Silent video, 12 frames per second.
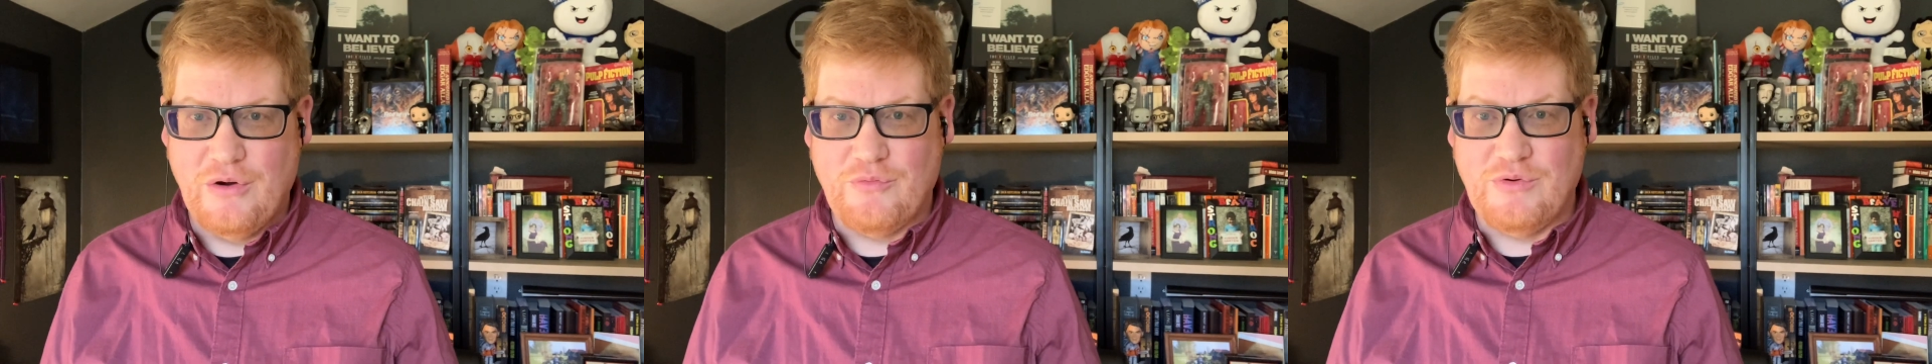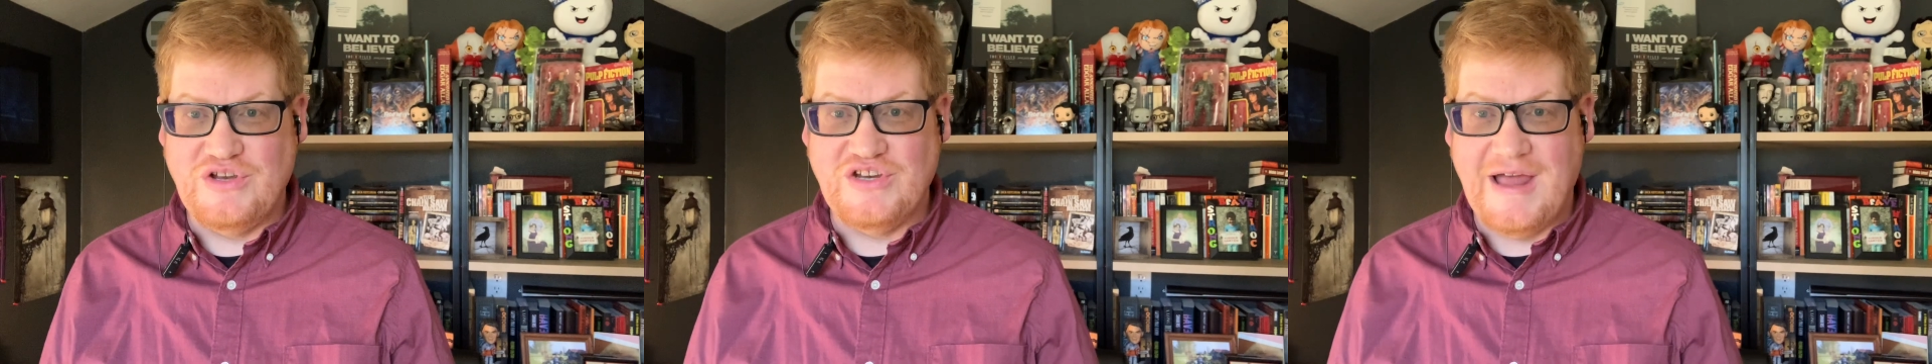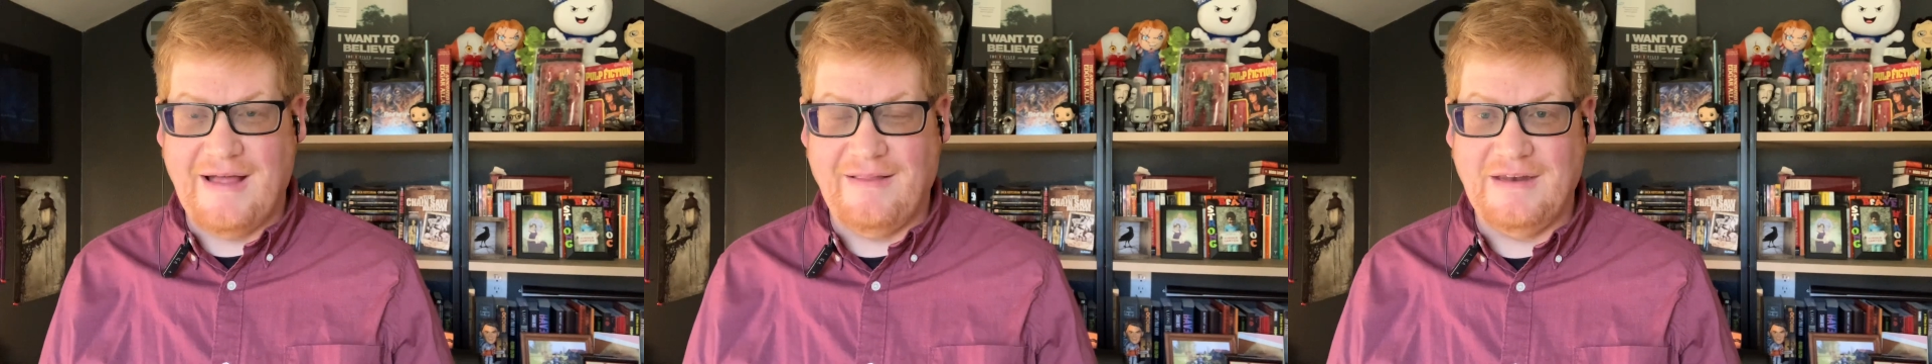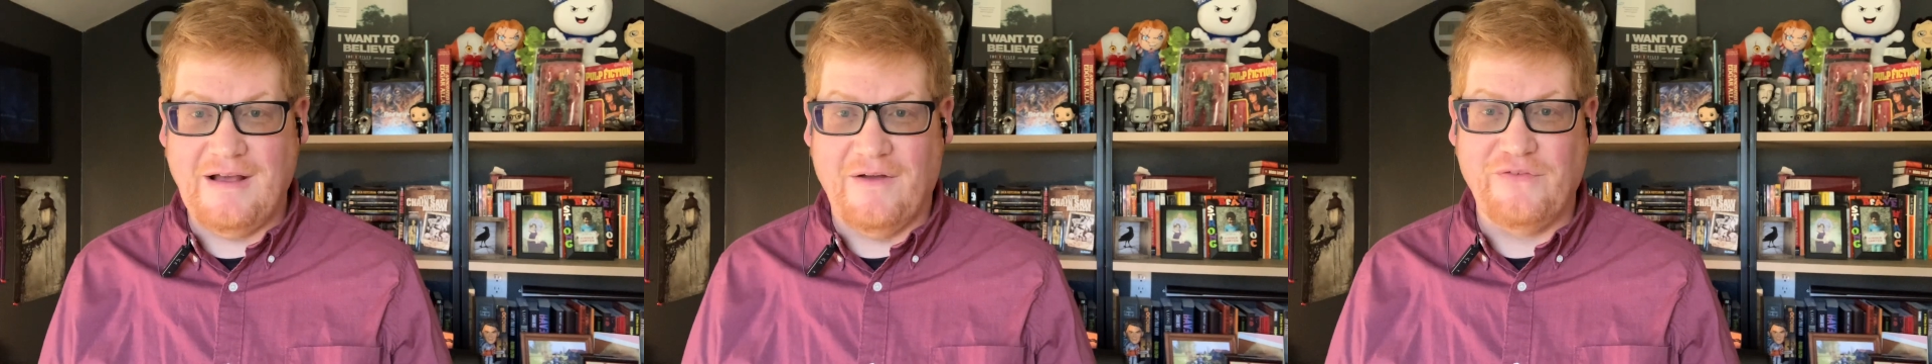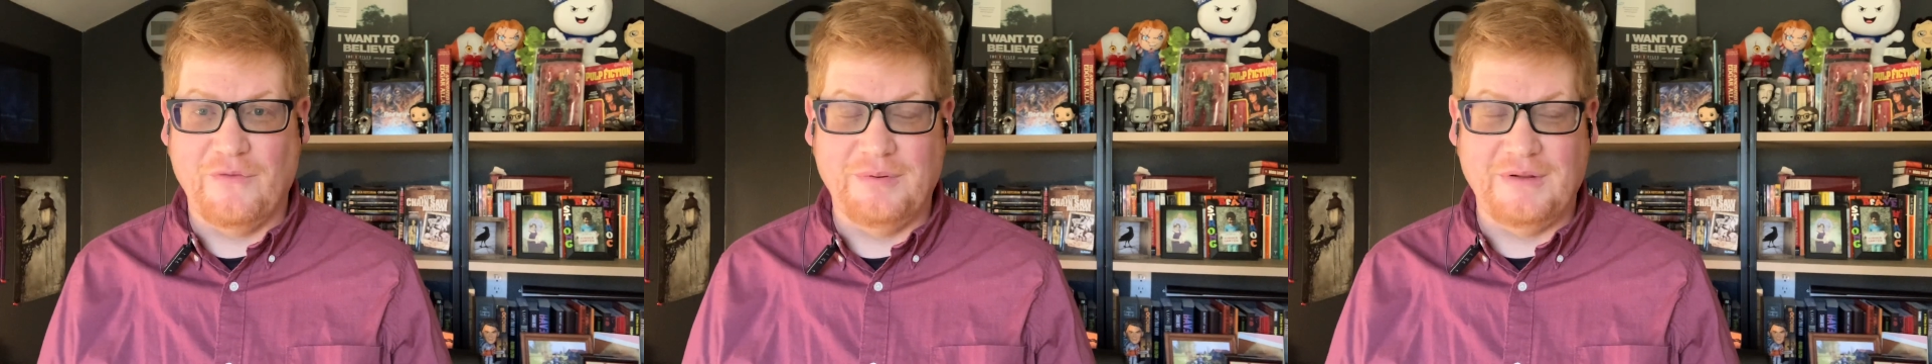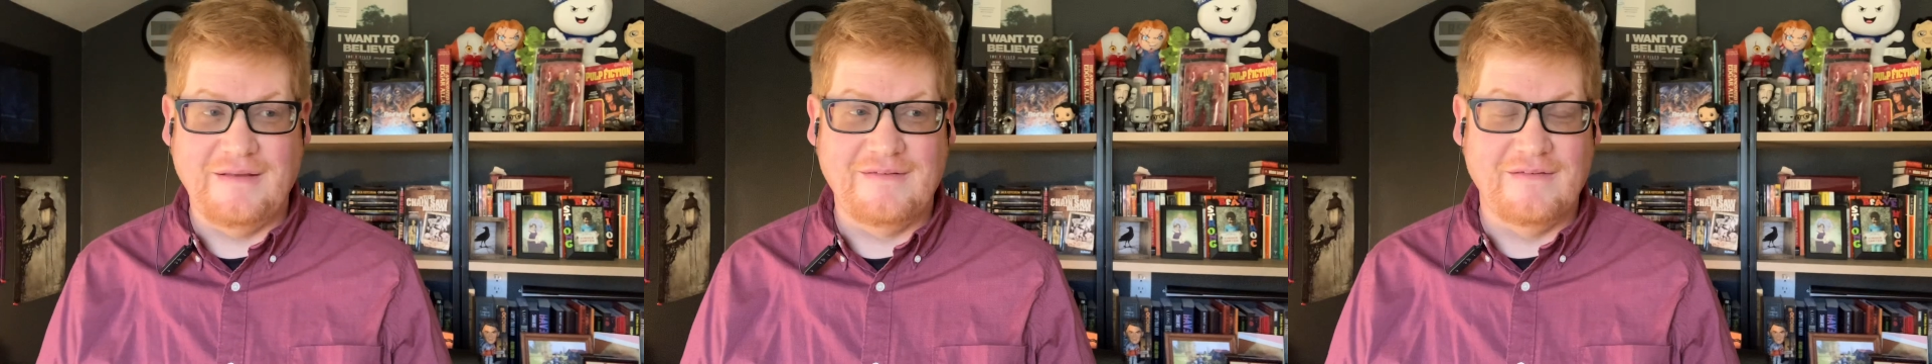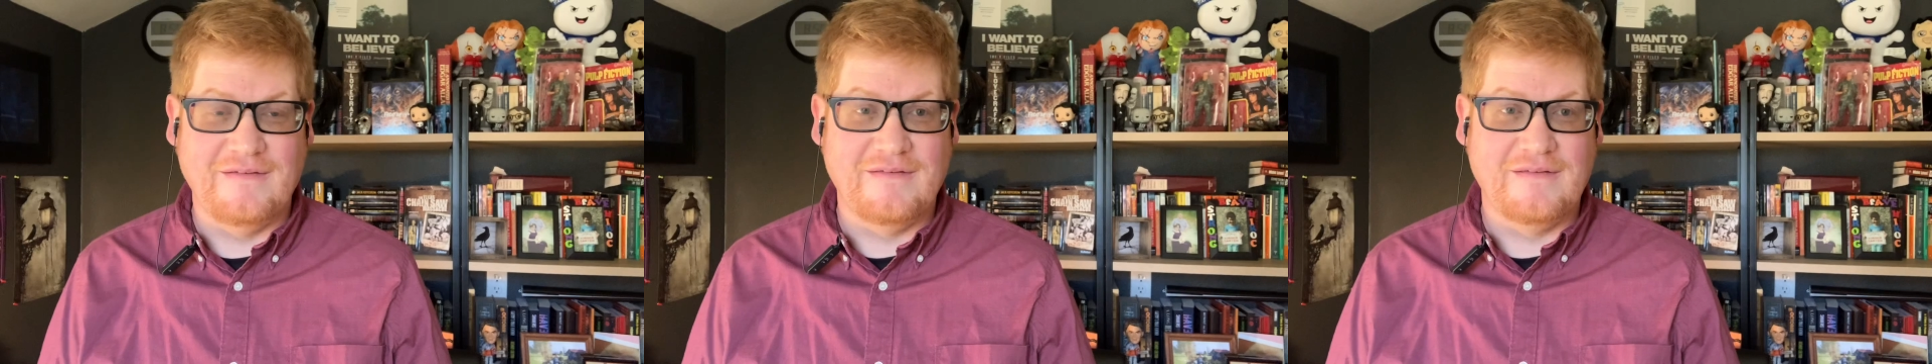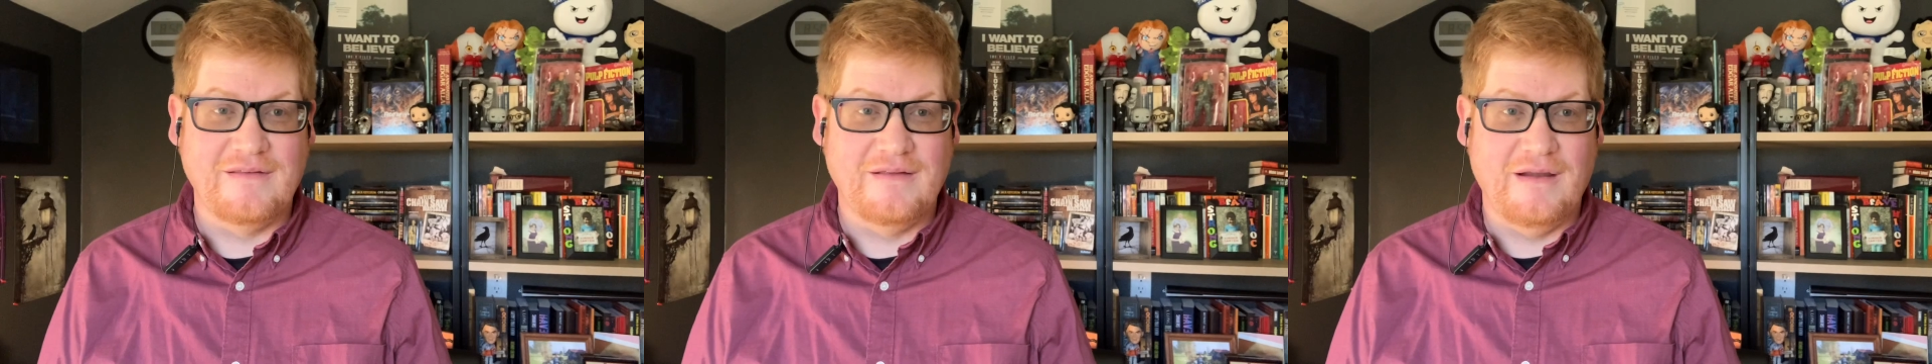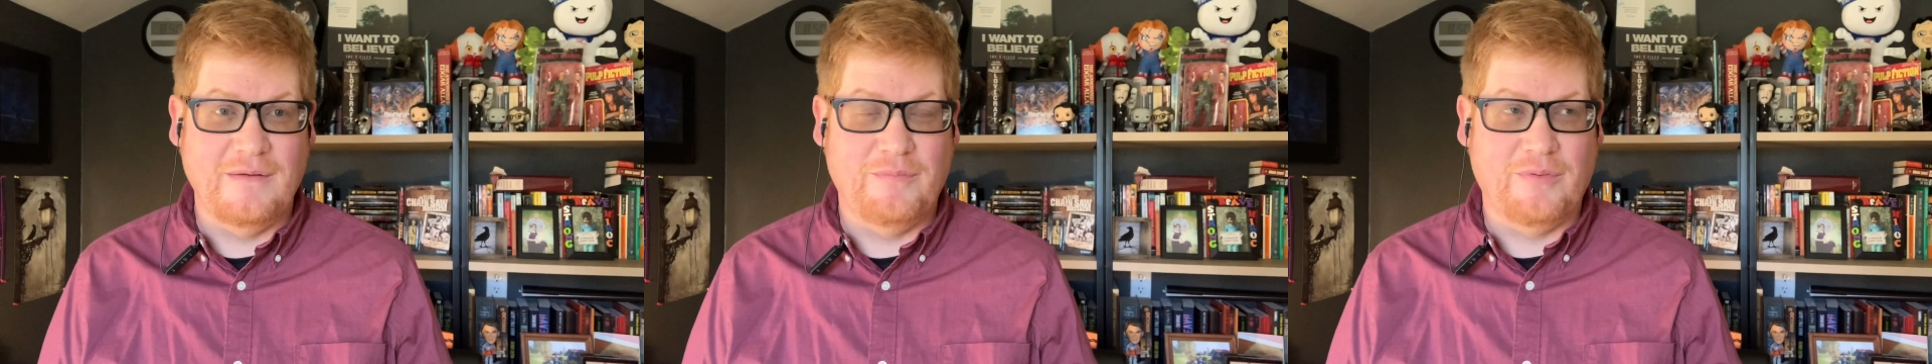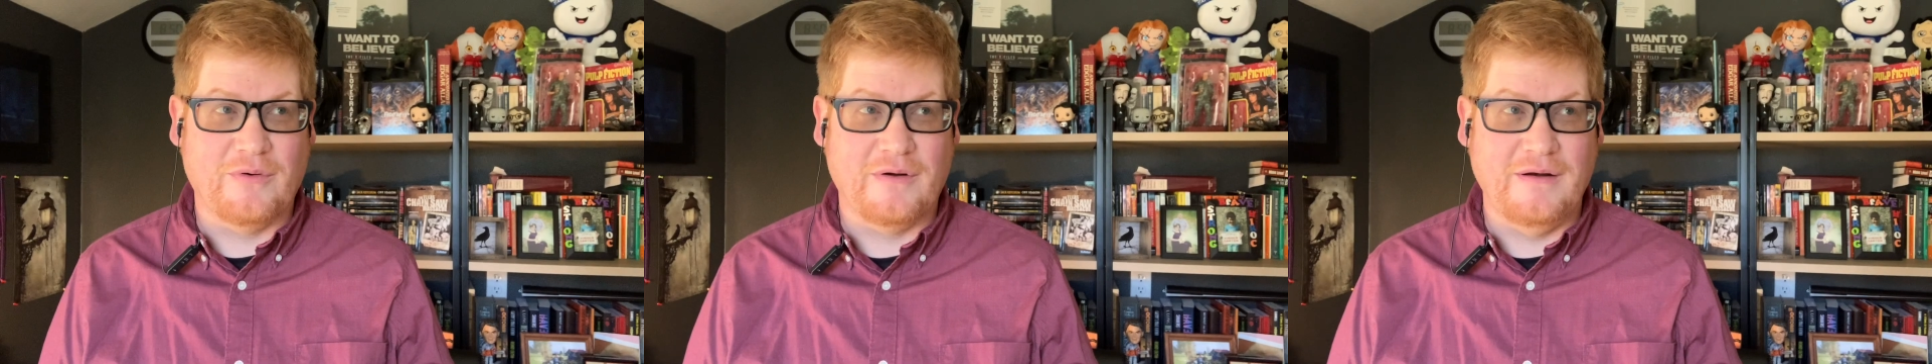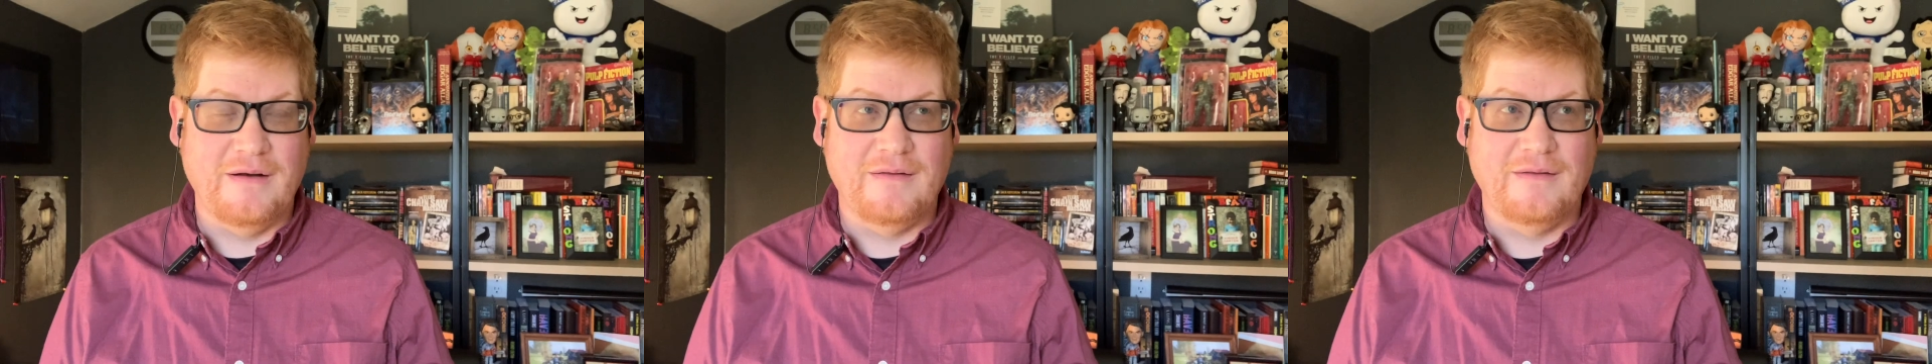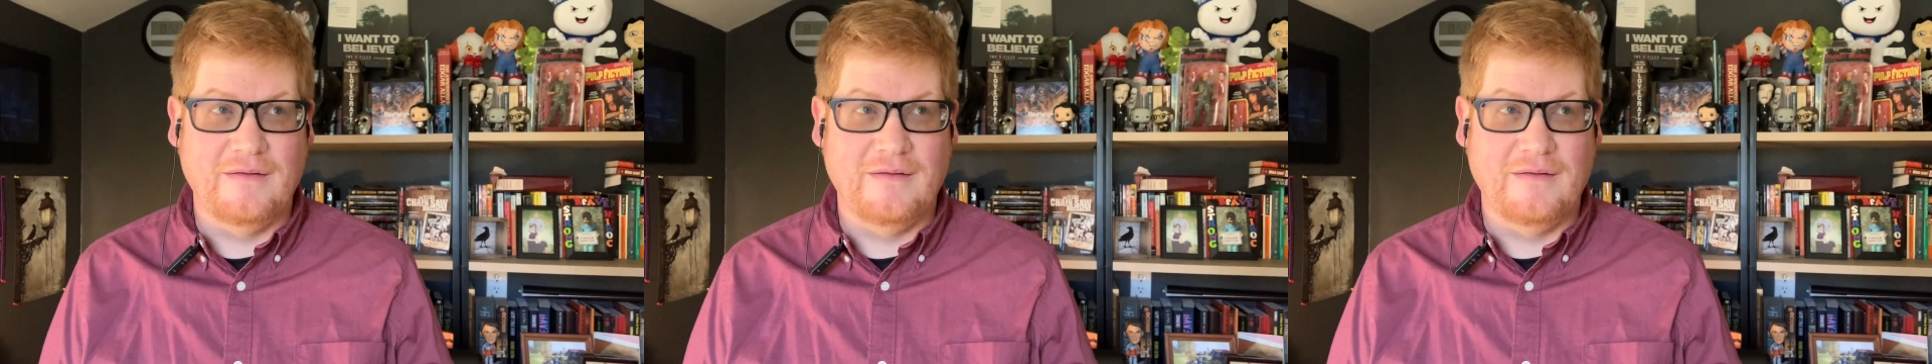Regionality also places an important